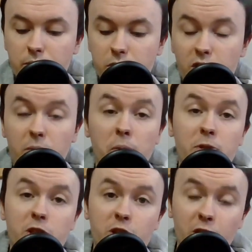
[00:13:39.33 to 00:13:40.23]

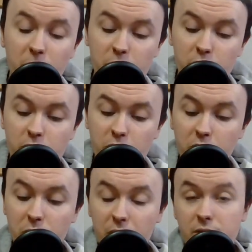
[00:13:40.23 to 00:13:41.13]
opposition armies used to
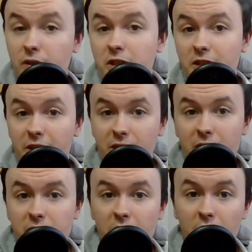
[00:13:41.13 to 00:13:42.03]
do when they was fighting the
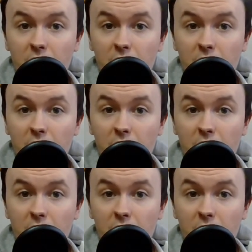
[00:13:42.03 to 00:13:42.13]
English